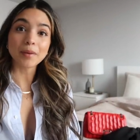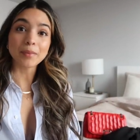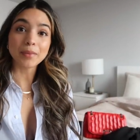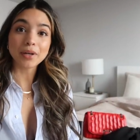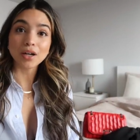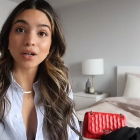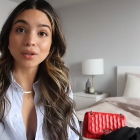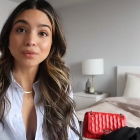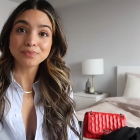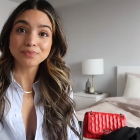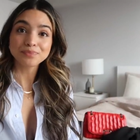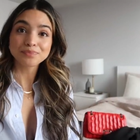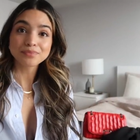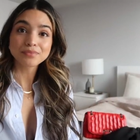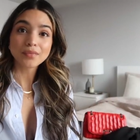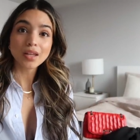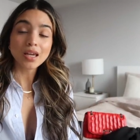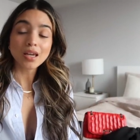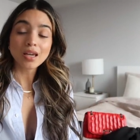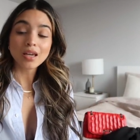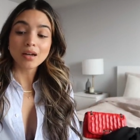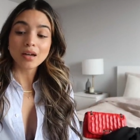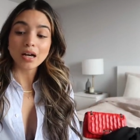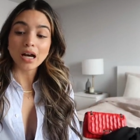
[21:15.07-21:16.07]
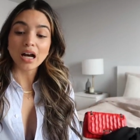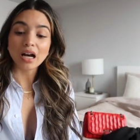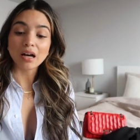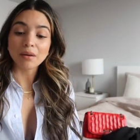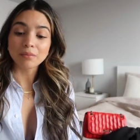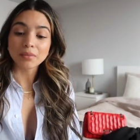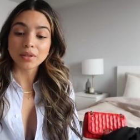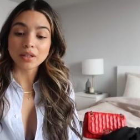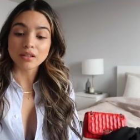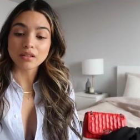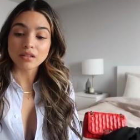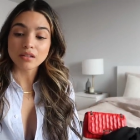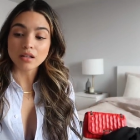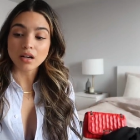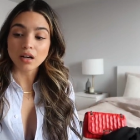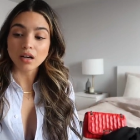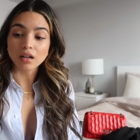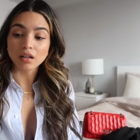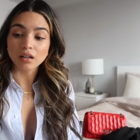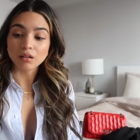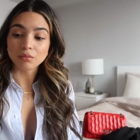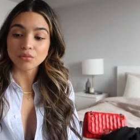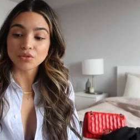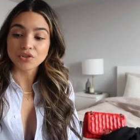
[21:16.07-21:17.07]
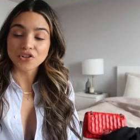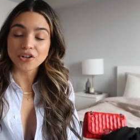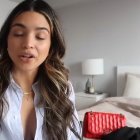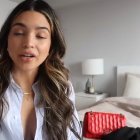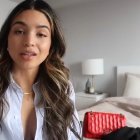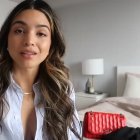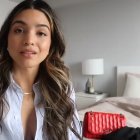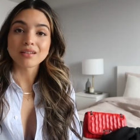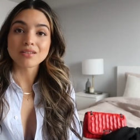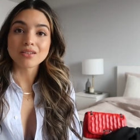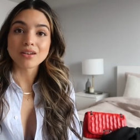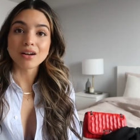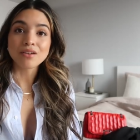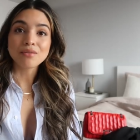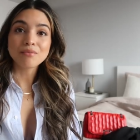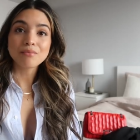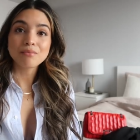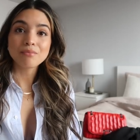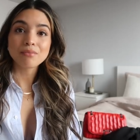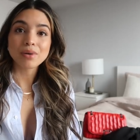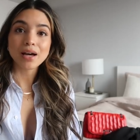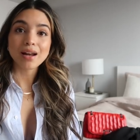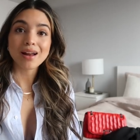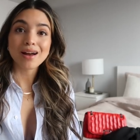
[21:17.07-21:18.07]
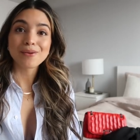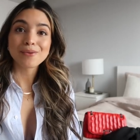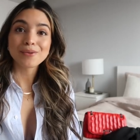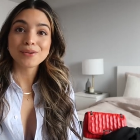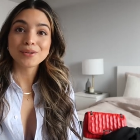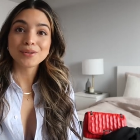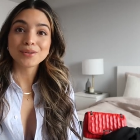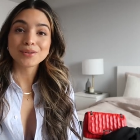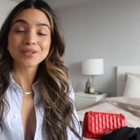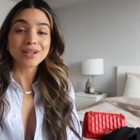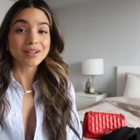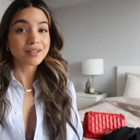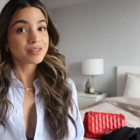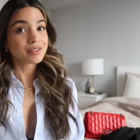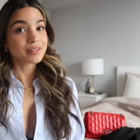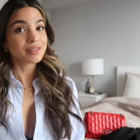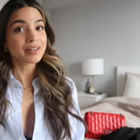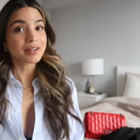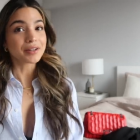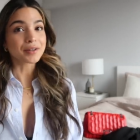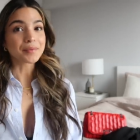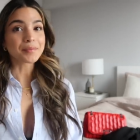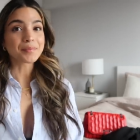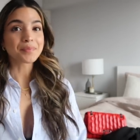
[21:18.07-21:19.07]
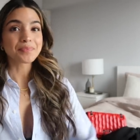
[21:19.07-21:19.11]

I'm gonna go um, because I am dragging this on, but I will talk to you later.